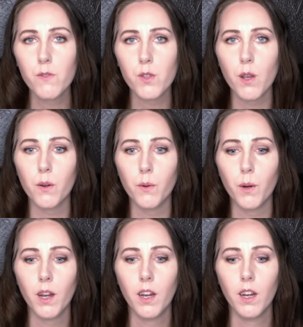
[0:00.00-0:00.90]

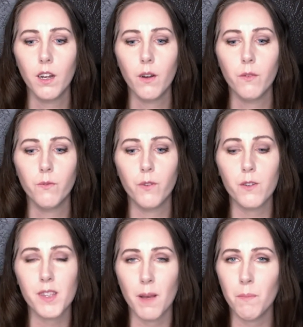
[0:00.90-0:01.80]
So
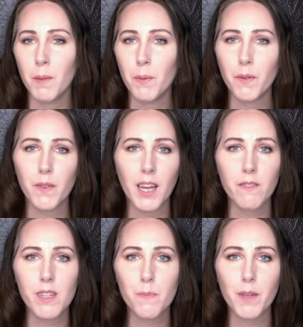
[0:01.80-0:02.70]
for some people, if they
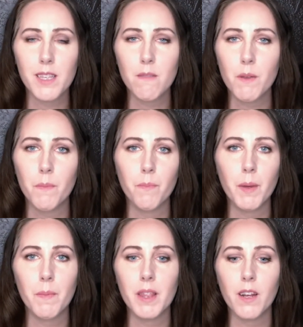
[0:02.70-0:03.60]
have this
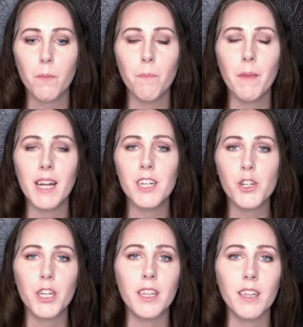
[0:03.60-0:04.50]
placement, maybe they're
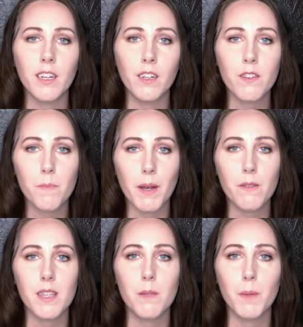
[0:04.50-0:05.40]
managing their
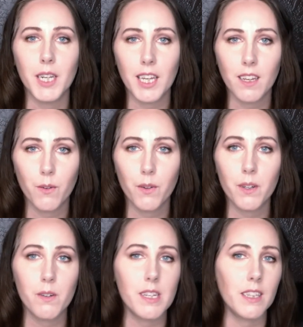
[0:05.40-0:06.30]
spouse's money,
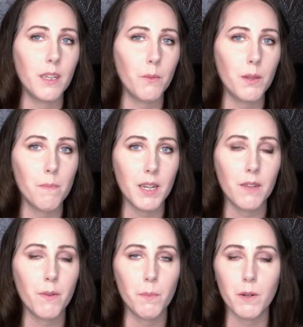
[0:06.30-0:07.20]
or they're dealing with
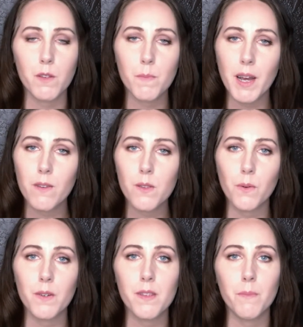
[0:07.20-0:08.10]
money from their
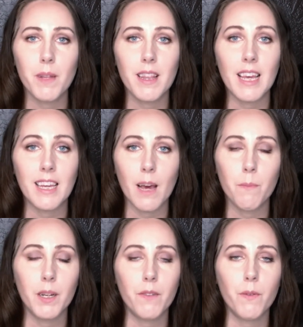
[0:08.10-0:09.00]
spouse, or someday they
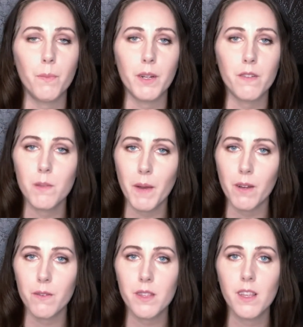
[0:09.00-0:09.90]
get money from their
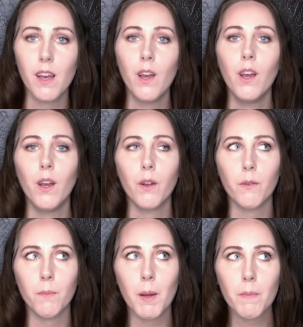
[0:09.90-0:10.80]
spouse.
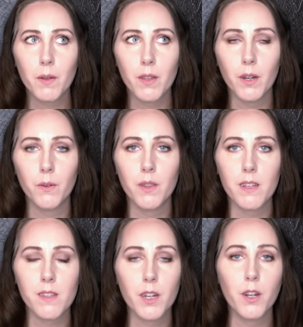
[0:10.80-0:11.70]
Remember though,
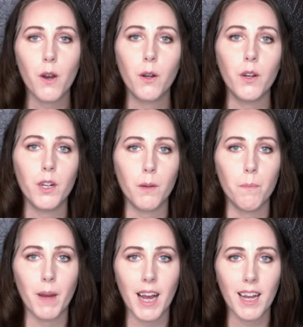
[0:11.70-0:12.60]
this could go good
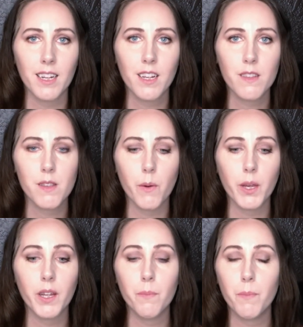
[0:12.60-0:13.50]
or bad.
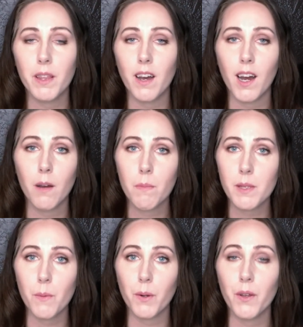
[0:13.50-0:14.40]
So it could be the
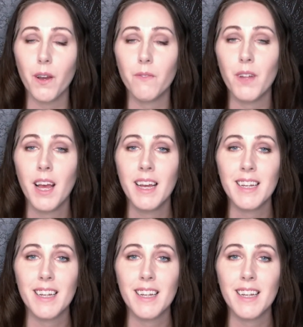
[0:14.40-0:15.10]
opposite, where you have